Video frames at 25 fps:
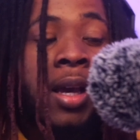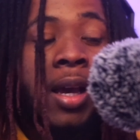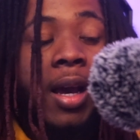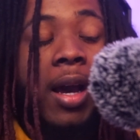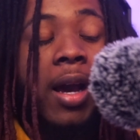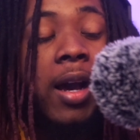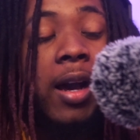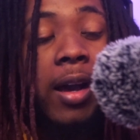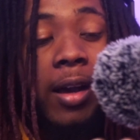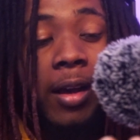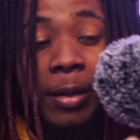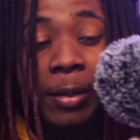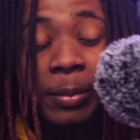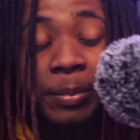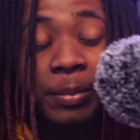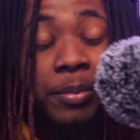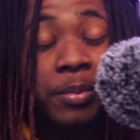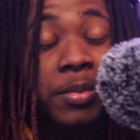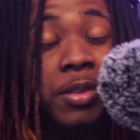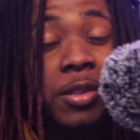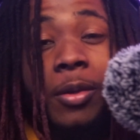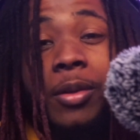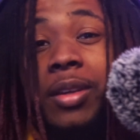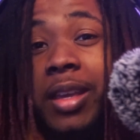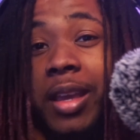Um,
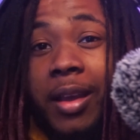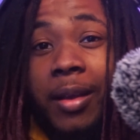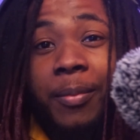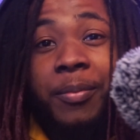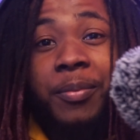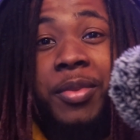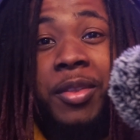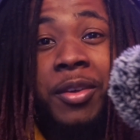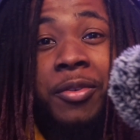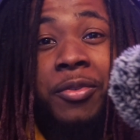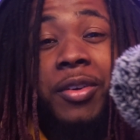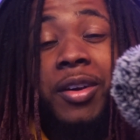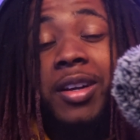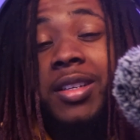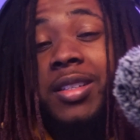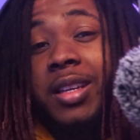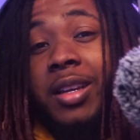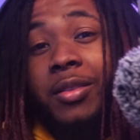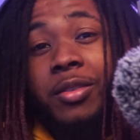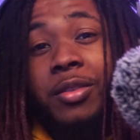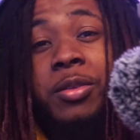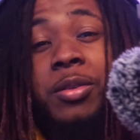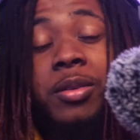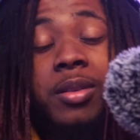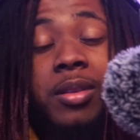so yeah, the first thing I
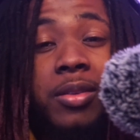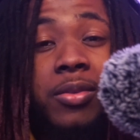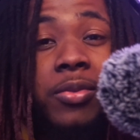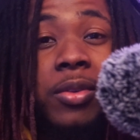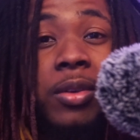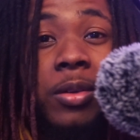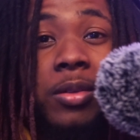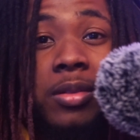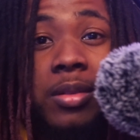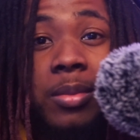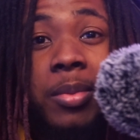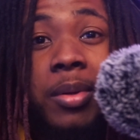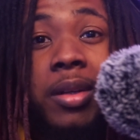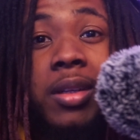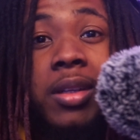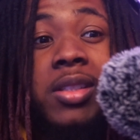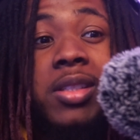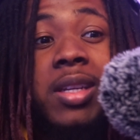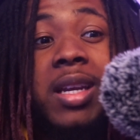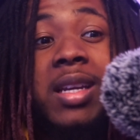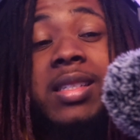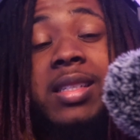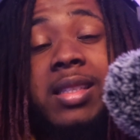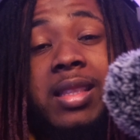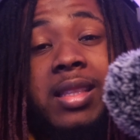have to do in this video is
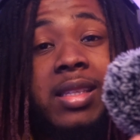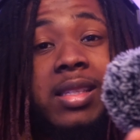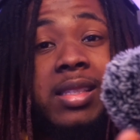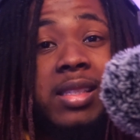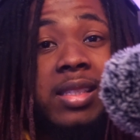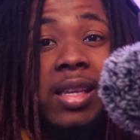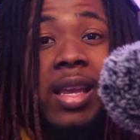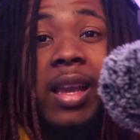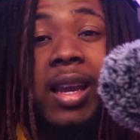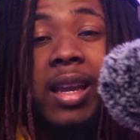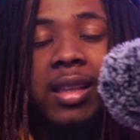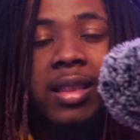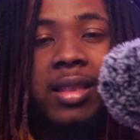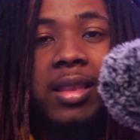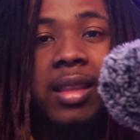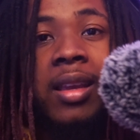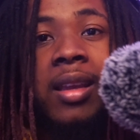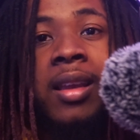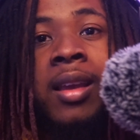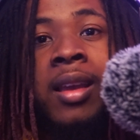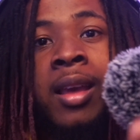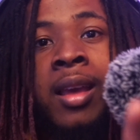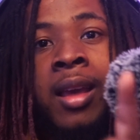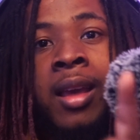apologize and the second thing